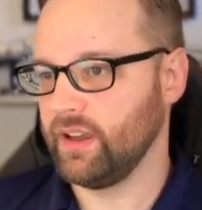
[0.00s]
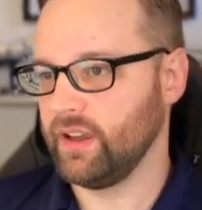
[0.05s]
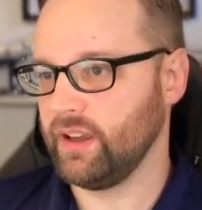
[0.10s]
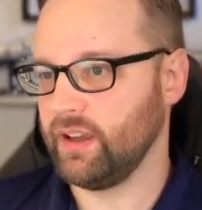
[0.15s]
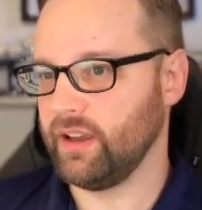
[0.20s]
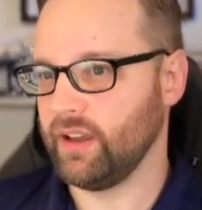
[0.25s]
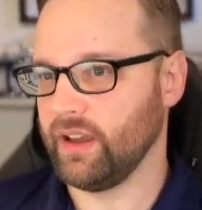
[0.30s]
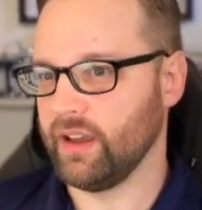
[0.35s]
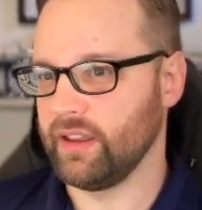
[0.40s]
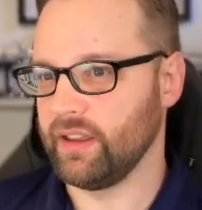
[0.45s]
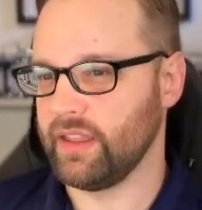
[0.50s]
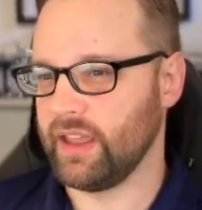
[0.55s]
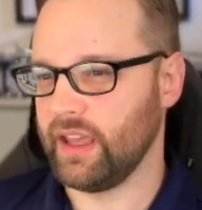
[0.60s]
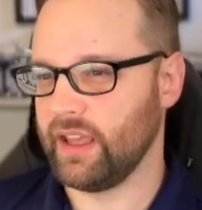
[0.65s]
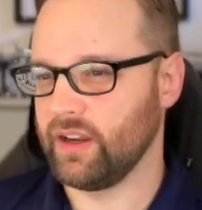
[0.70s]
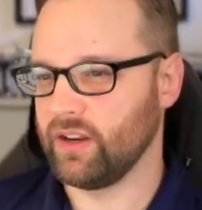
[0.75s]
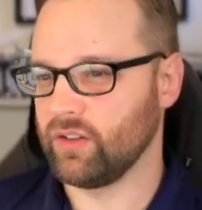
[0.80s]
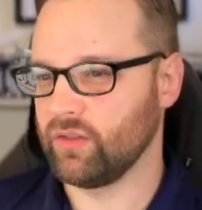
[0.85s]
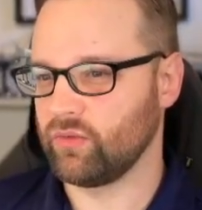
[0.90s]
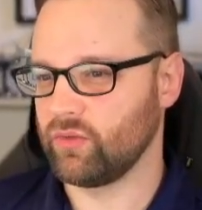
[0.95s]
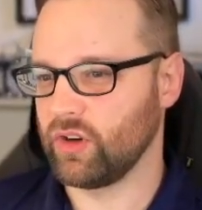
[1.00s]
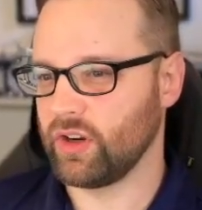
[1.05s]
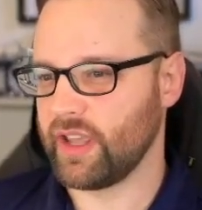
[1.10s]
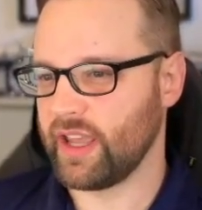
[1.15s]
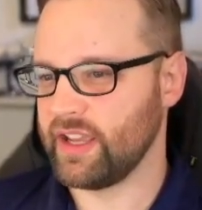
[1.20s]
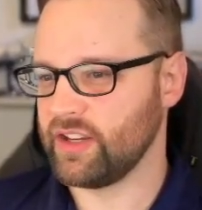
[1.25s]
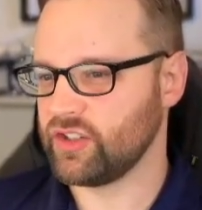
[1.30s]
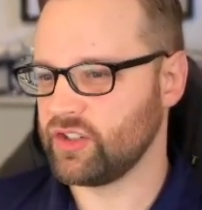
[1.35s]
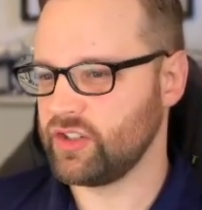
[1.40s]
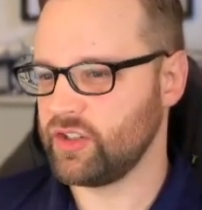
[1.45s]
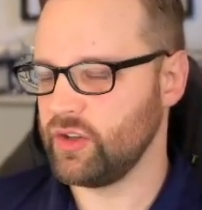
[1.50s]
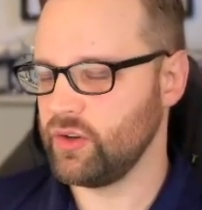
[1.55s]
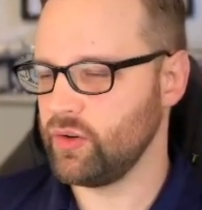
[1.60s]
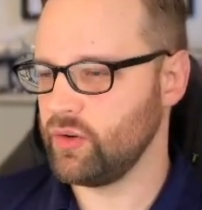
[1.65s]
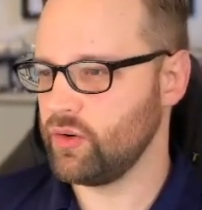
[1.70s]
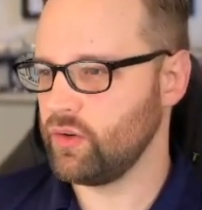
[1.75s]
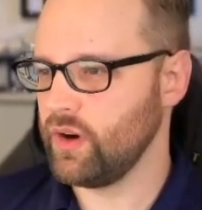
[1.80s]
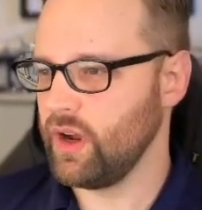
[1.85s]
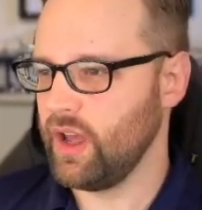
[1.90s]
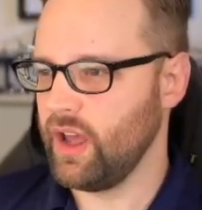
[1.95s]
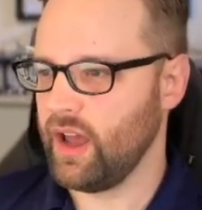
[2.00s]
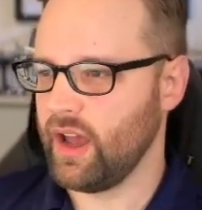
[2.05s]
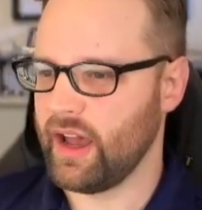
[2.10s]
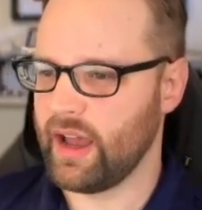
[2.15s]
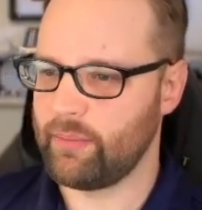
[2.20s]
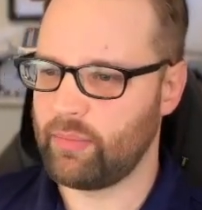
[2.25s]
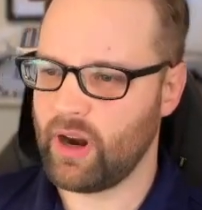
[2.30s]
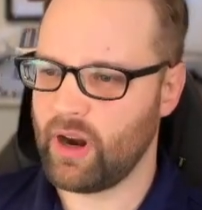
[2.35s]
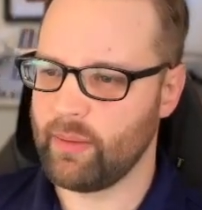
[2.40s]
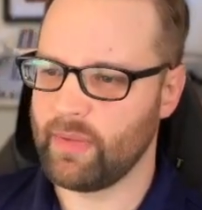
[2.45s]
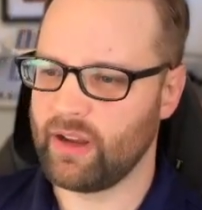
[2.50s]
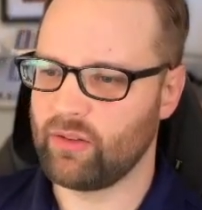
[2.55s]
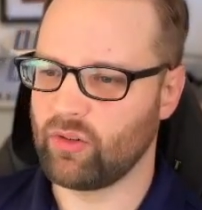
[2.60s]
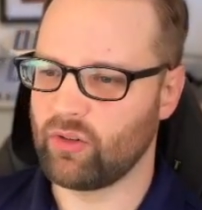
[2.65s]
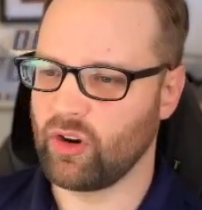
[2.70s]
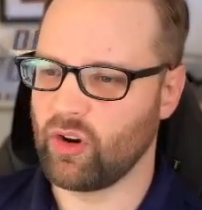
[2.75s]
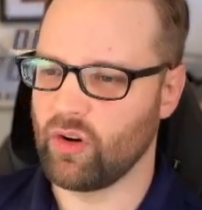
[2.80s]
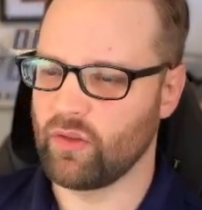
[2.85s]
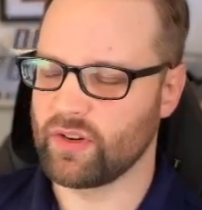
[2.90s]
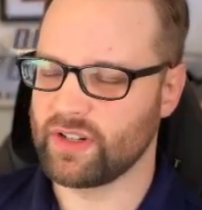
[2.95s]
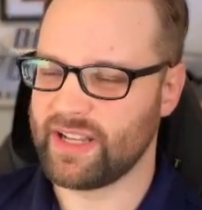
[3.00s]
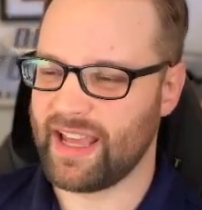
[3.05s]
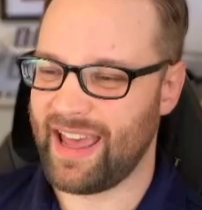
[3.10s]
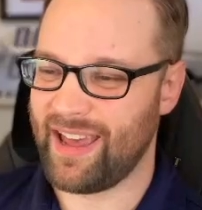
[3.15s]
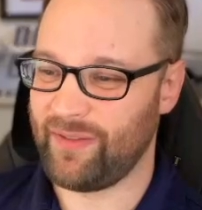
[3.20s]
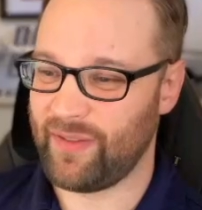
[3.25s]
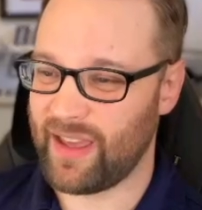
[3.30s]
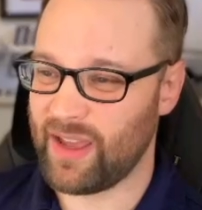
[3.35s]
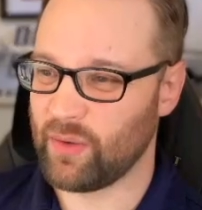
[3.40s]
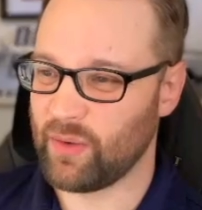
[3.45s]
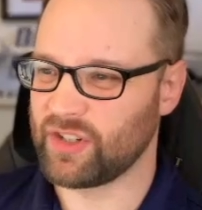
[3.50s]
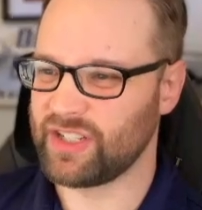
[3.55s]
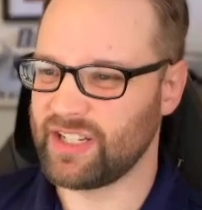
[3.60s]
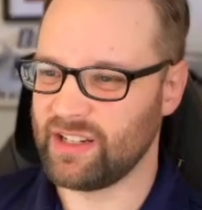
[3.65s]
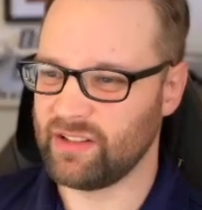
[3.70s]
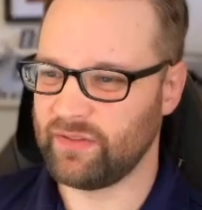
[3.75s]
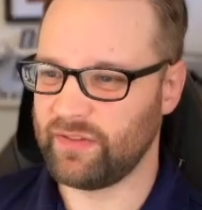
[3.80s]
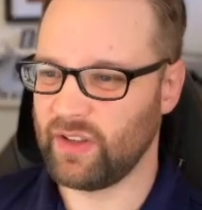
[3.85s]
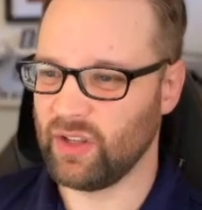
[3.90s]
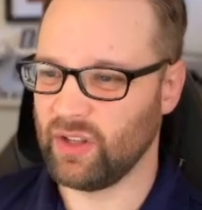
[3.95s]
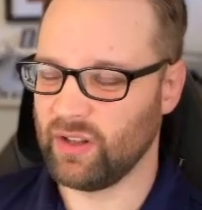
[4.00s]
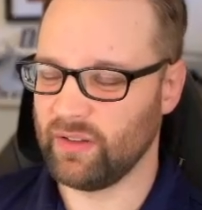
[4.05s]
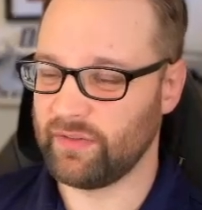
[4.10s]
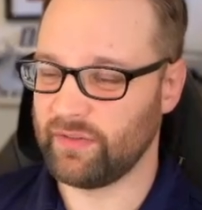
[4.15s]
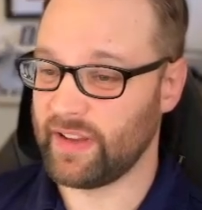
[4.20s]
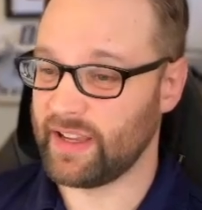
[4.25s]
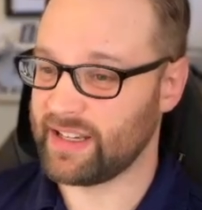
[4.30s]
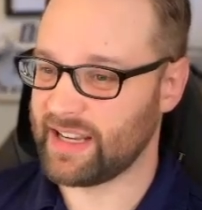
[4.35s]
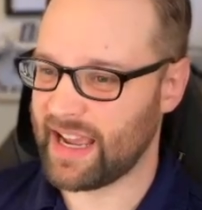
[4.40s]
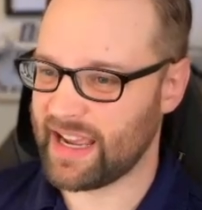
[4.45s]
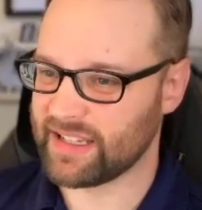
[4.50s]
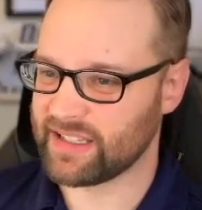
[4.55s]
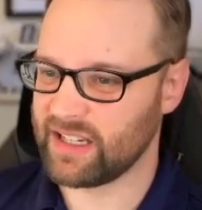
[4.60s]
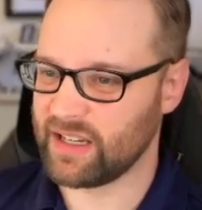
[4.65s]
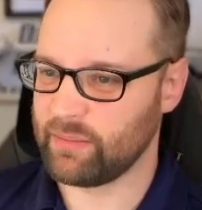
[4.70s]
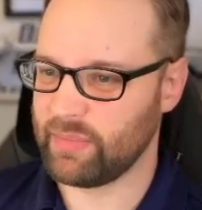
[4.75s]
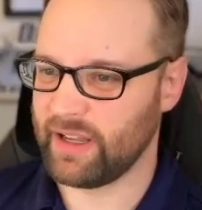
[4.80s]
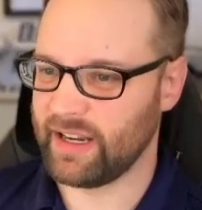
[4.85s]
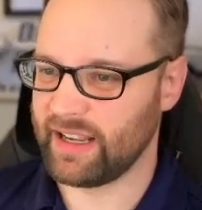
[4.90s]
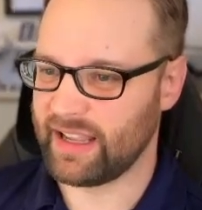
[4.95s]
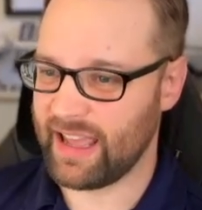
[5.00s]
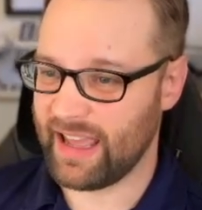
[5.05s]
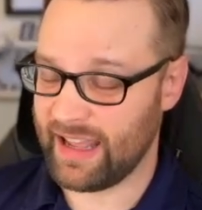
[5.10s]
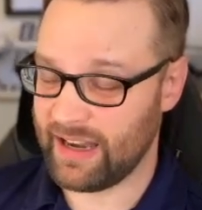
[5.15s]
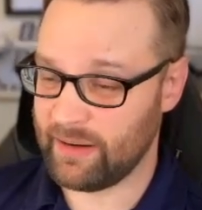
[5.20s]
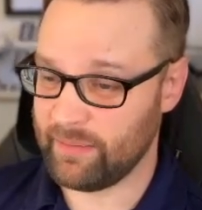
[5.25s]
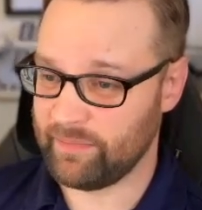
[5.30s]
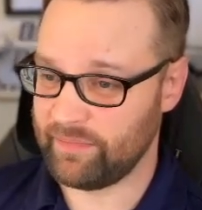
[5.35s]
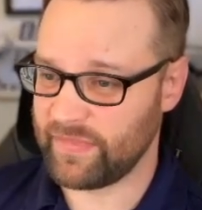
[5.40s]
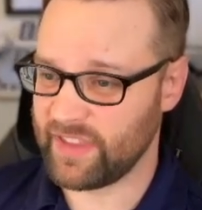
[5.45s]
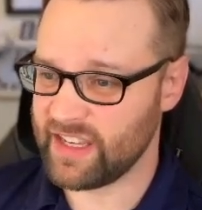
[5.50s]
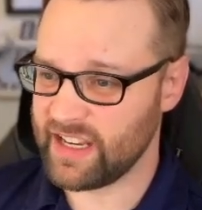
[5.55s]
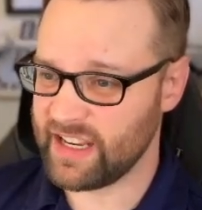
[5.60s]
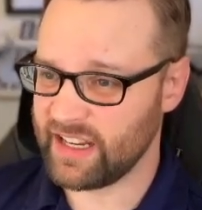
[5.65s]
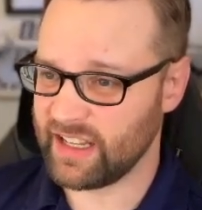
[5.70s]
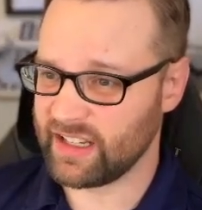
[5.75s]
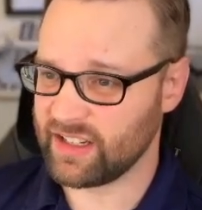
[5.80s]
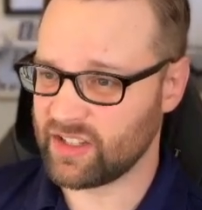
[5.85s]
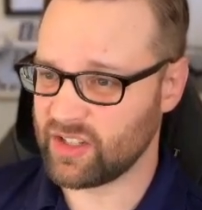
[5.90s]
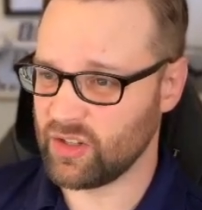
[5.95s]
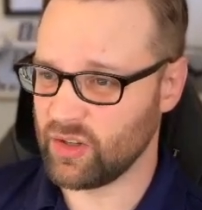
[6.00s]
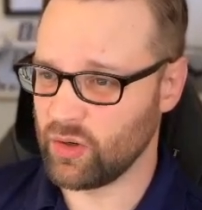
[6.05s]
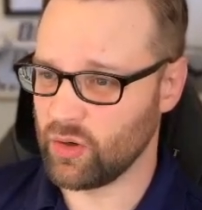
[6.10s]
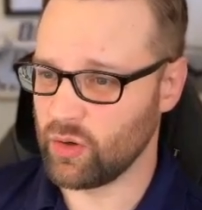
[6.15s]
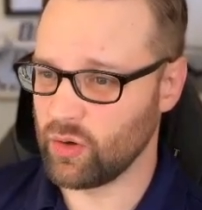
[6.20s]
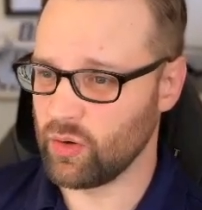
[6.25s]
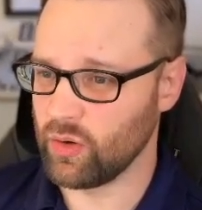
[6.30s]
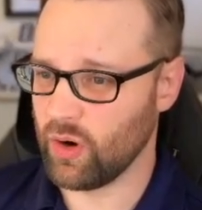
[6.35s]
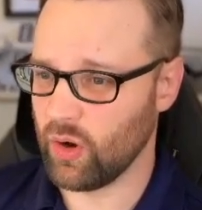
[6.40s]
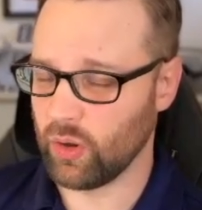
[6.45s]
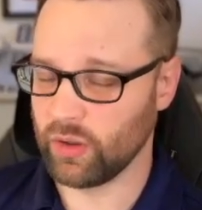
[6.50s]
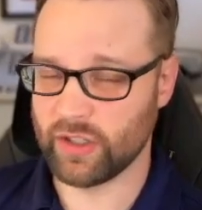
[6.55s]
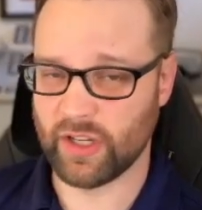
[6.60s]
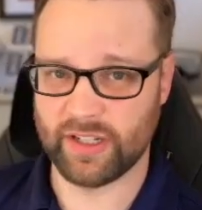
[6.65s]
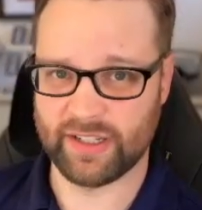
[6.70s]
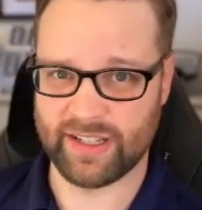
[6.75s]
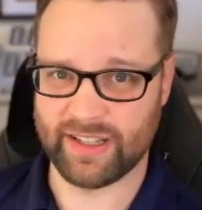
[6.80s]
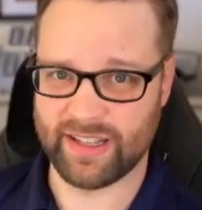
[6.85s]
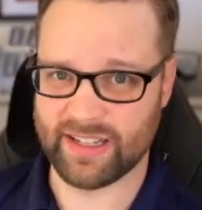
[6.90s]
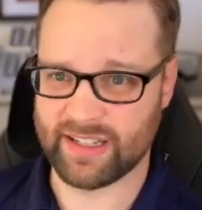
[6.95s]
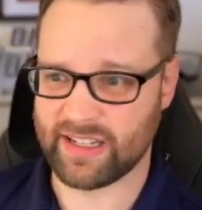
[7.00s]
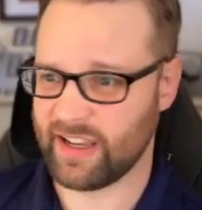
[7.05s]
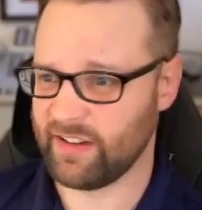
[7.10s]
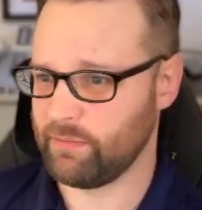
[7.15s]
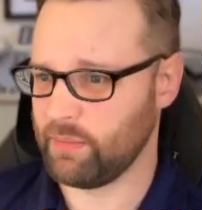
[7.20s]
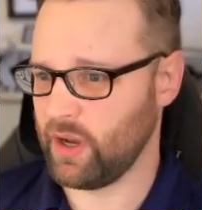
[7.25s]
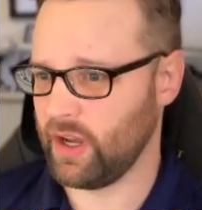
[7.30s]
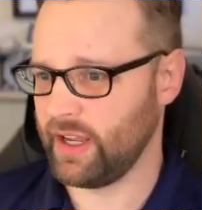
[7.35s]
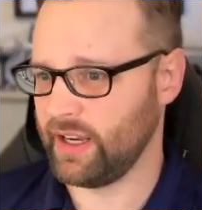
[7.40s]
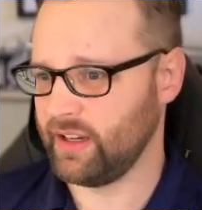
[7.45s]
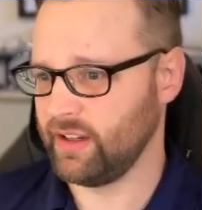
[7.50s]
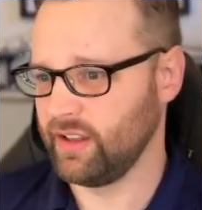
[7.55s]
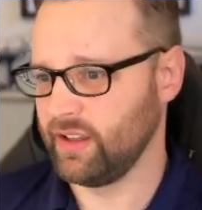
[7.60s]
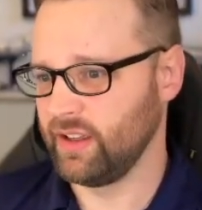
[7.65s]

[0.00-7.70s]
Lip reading: And then rook h2. I brought my rook over to f8, which didn't feel fantastic, but again, needing to hold on to this f-pawn.